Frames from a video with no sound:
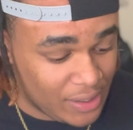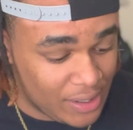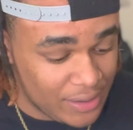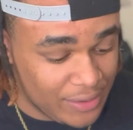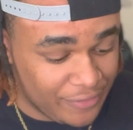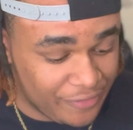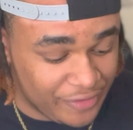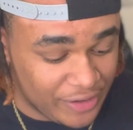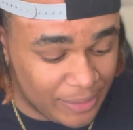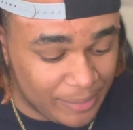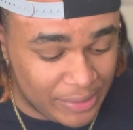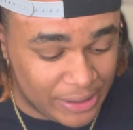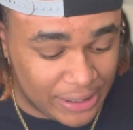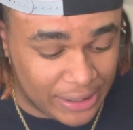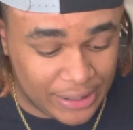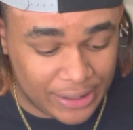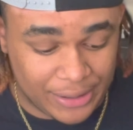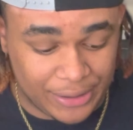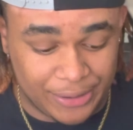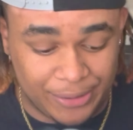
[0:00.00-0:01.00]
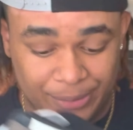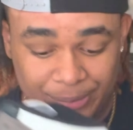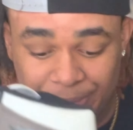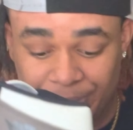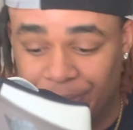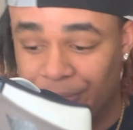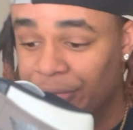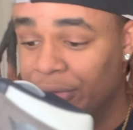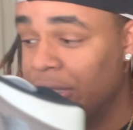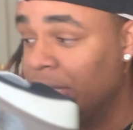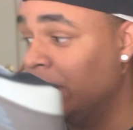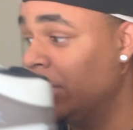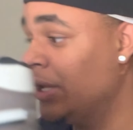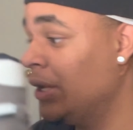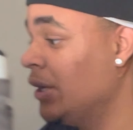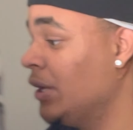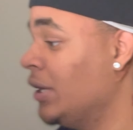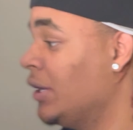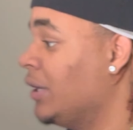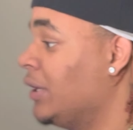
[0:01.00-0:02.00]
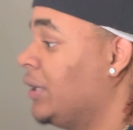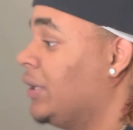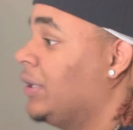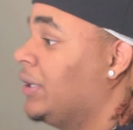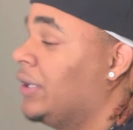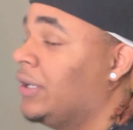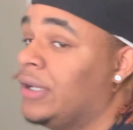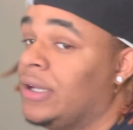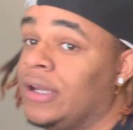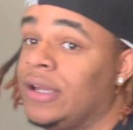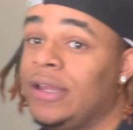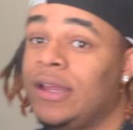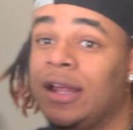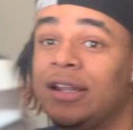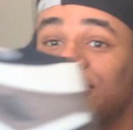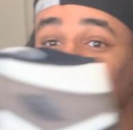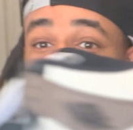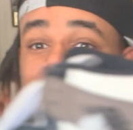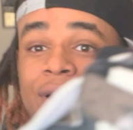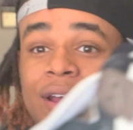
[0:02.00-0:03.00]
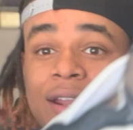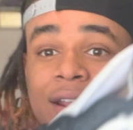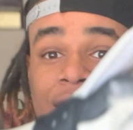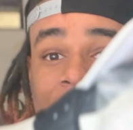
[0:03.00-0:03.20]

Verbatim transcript: You feel me? Um, yeah, let's go ahead and